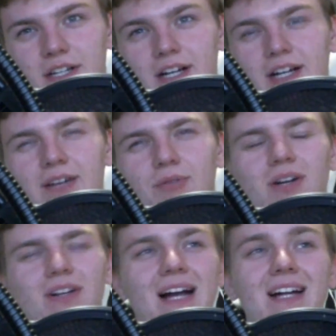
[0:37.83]

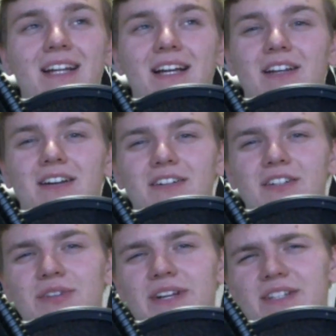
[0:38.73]
well, kind of
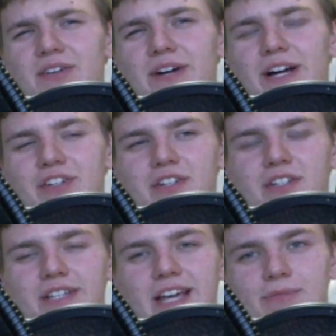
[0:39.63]
2 days ago actually,
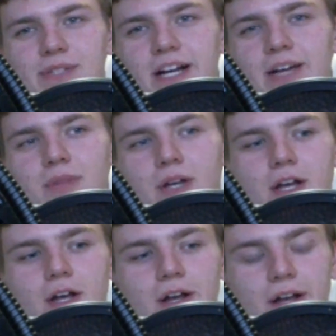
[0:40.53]
because GameStop
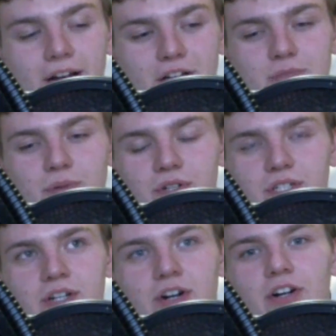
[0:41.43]
actually
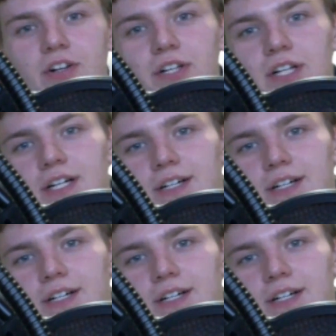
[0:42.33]
posted an article,